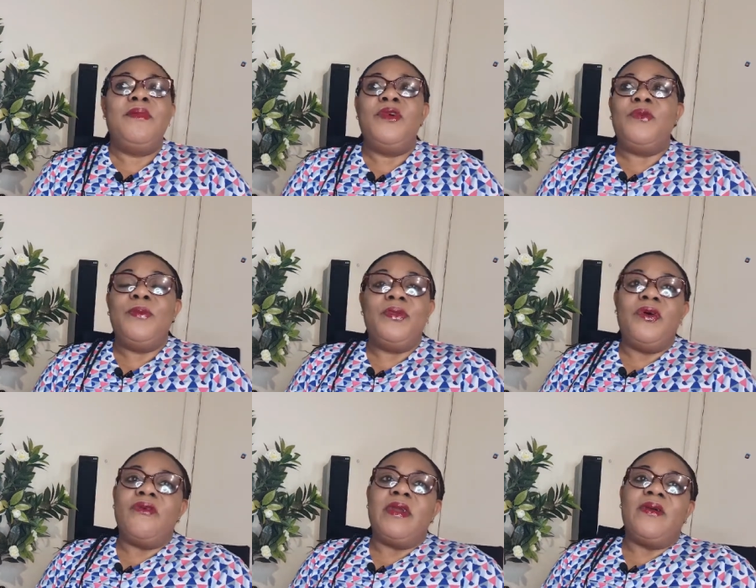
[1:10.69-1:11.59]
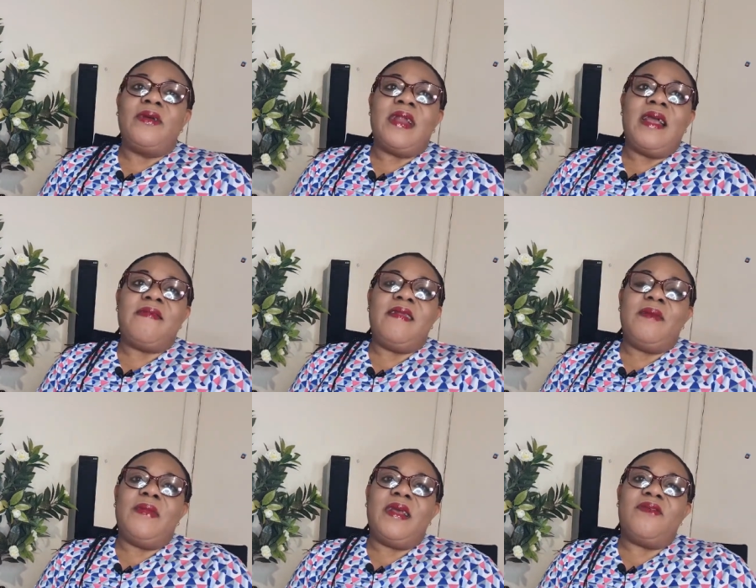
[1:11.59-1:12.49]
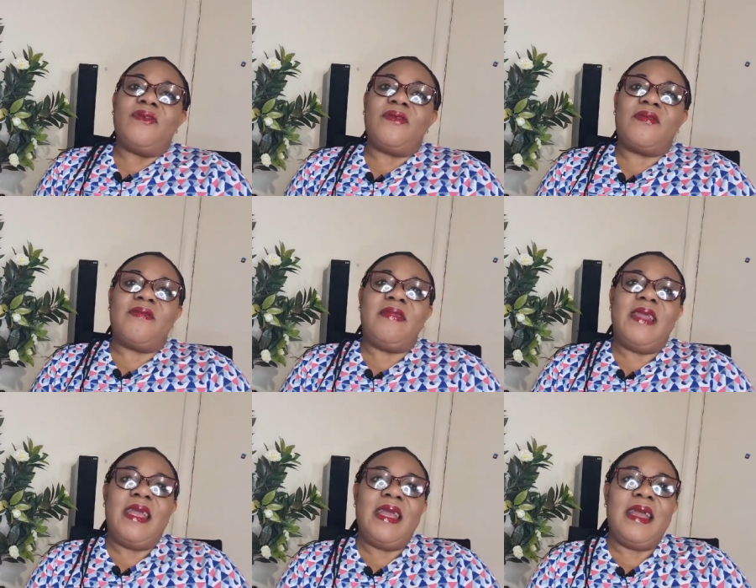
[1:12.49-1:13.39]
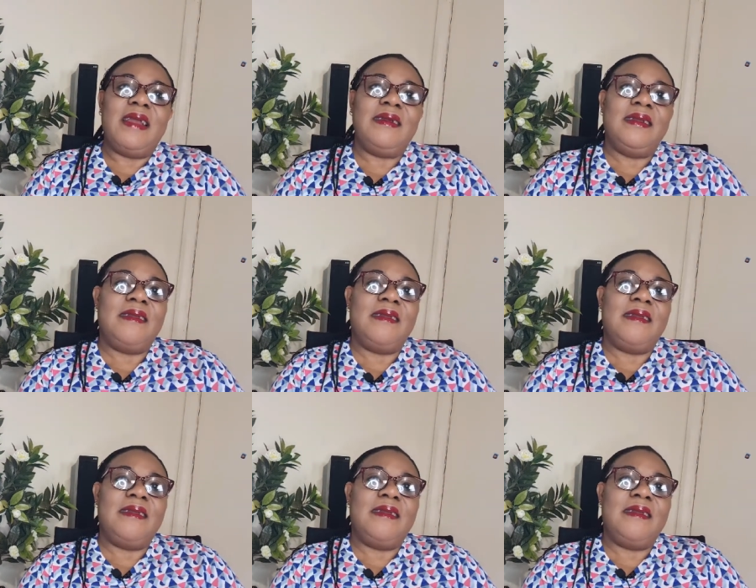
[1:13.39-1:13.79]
most people don't recognize them. They are just there.